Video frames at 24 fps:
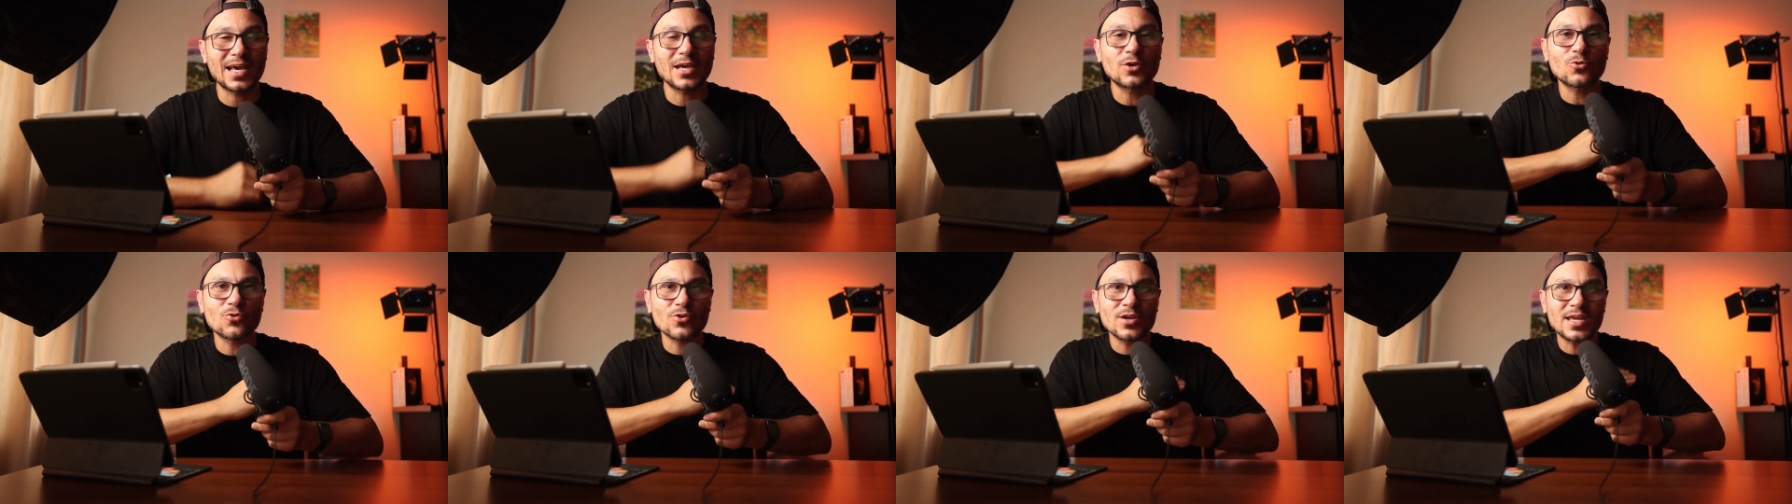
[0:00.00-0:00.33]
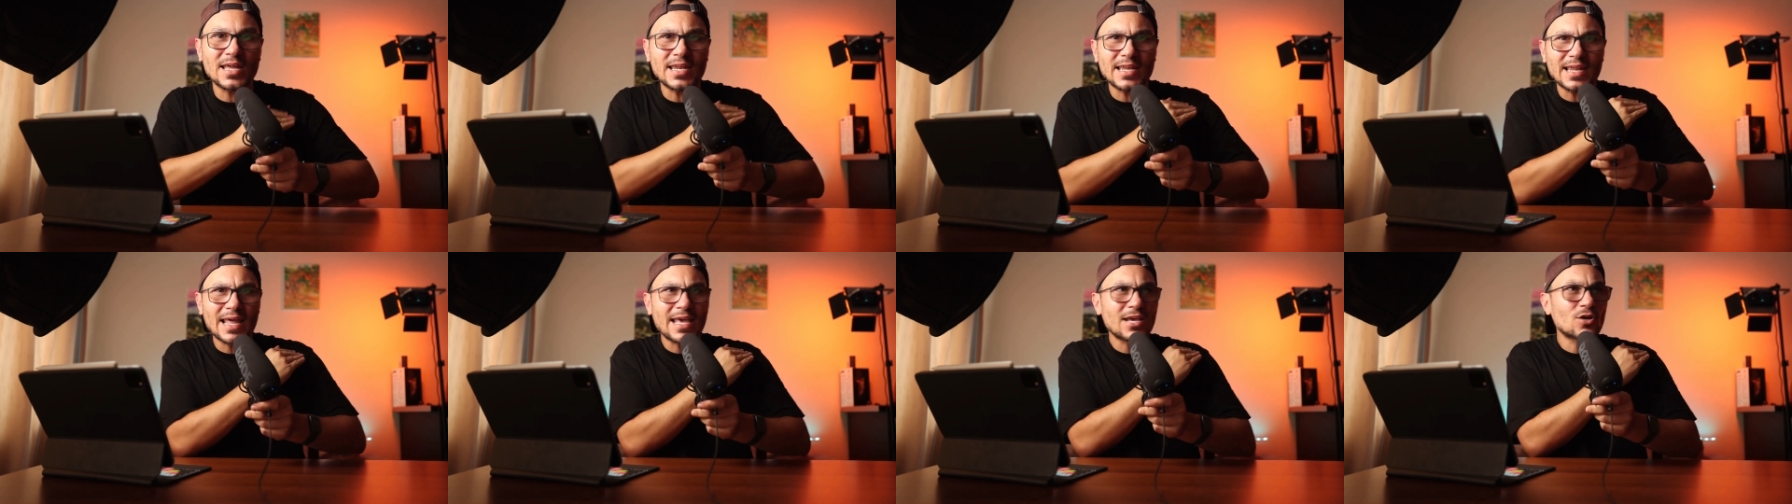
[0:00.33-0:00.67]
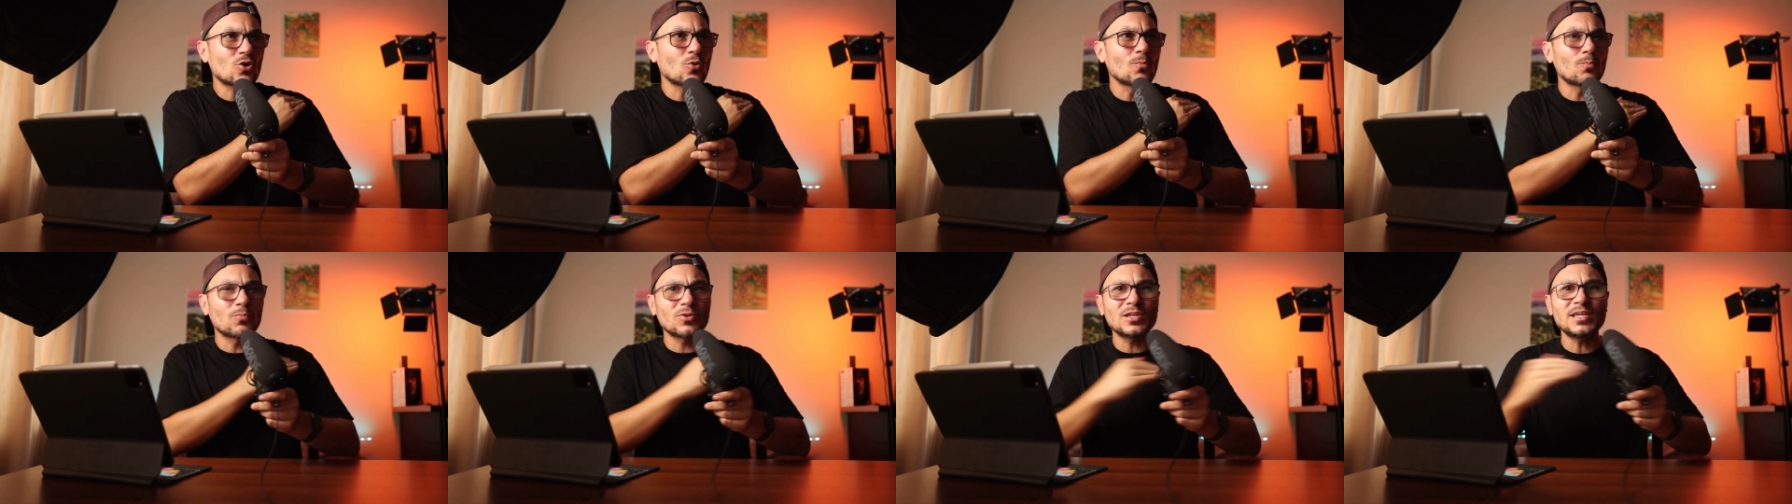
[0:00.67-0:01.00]
I created a
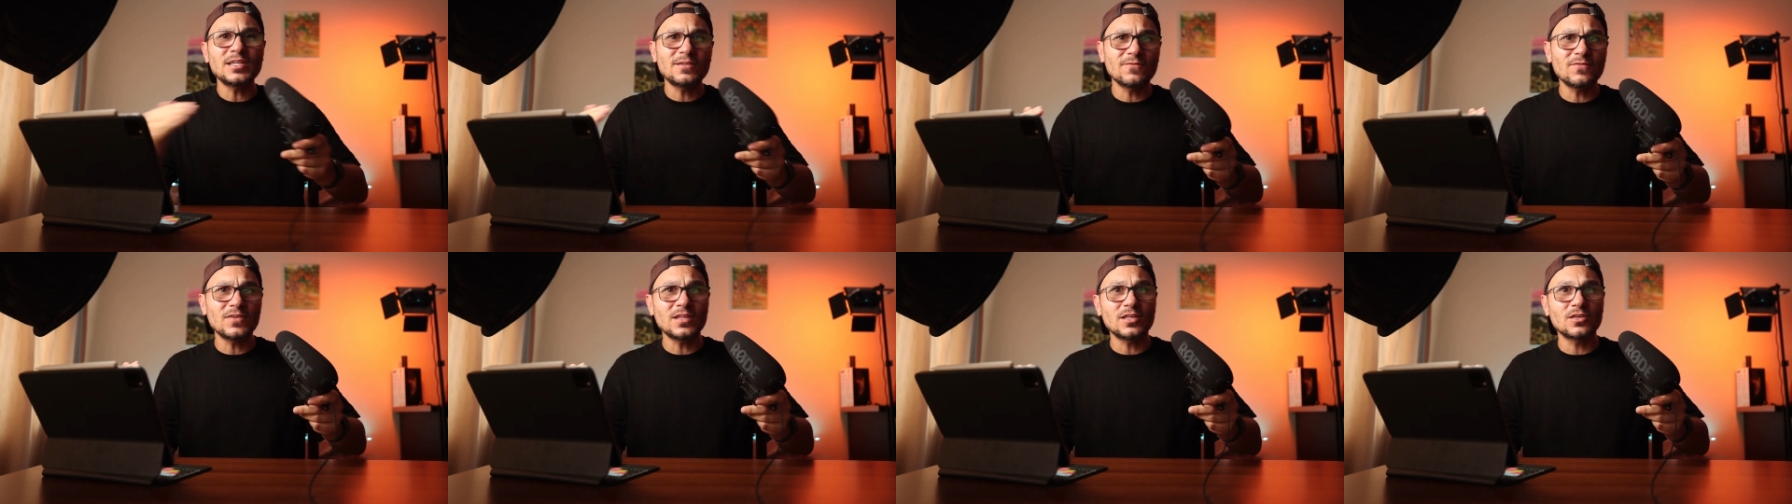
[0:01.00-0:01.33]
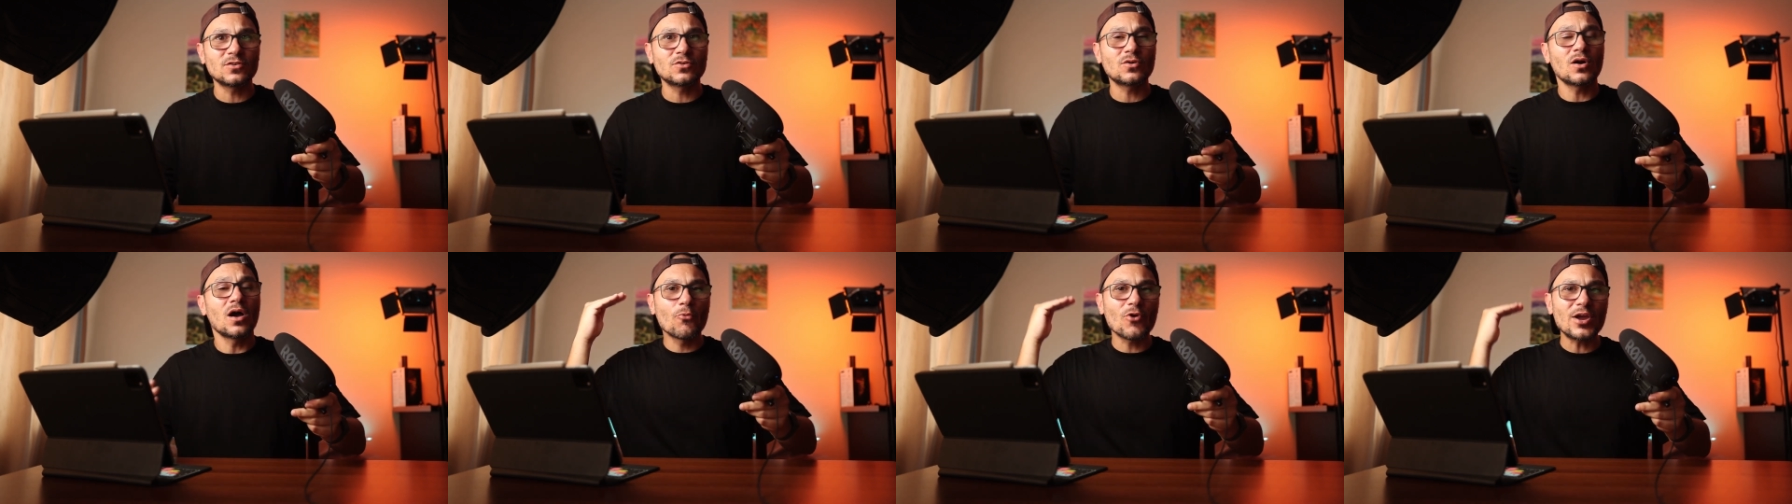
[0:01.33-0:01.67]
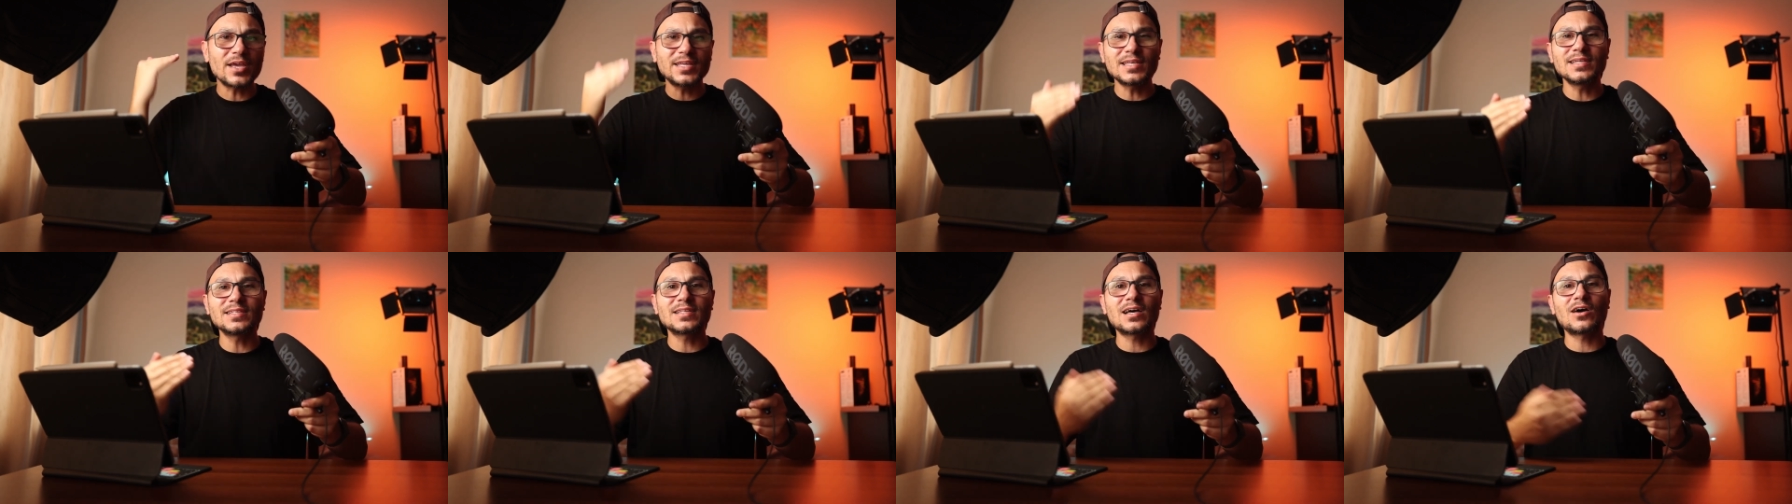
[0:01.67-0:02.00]
complete video
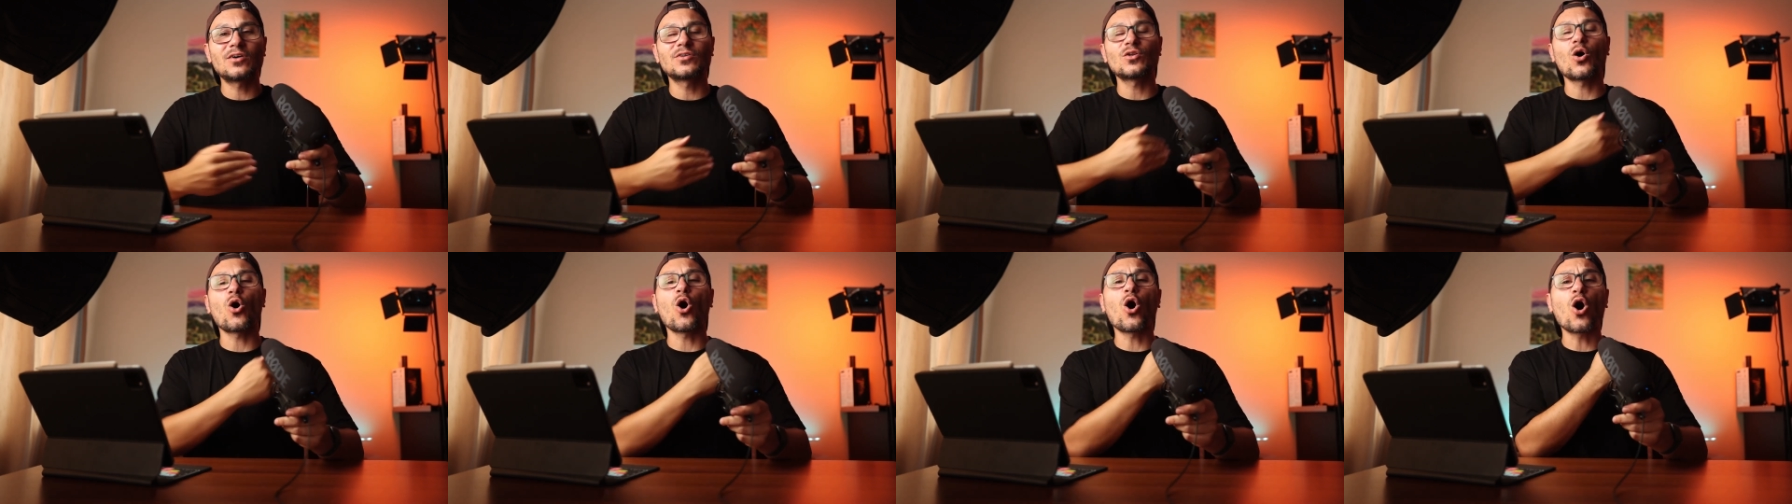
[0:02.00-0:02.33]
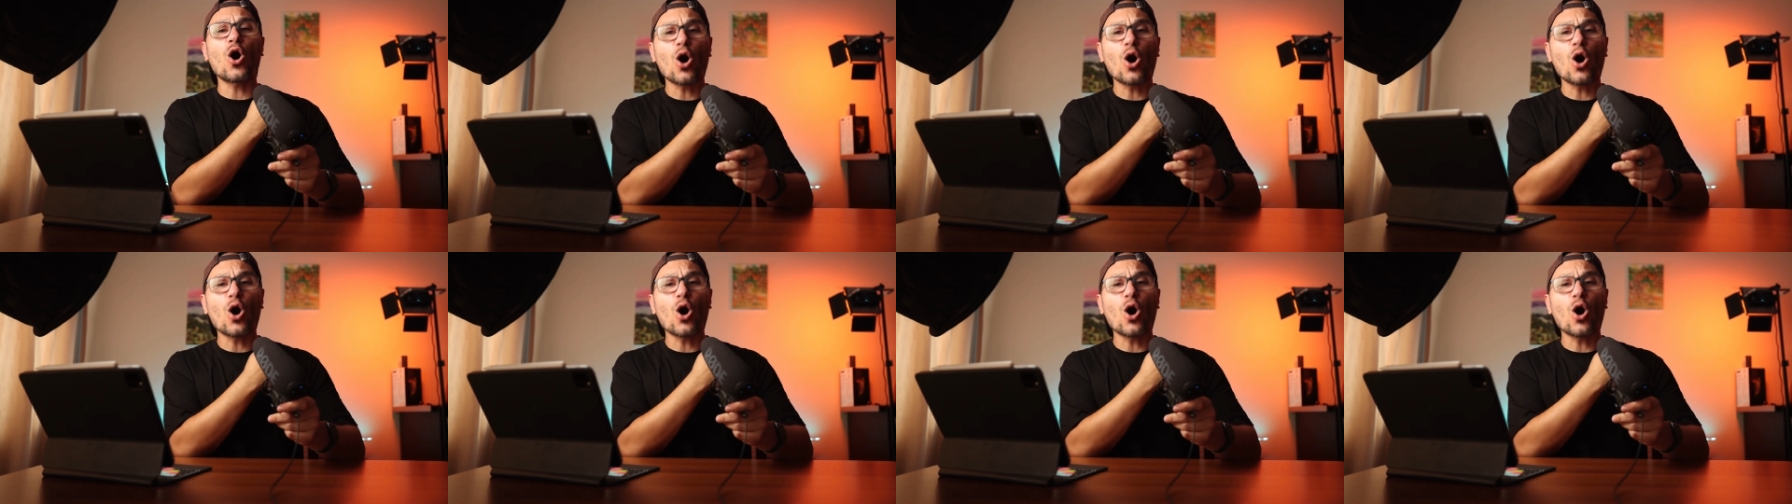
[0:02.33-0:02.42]
breaking down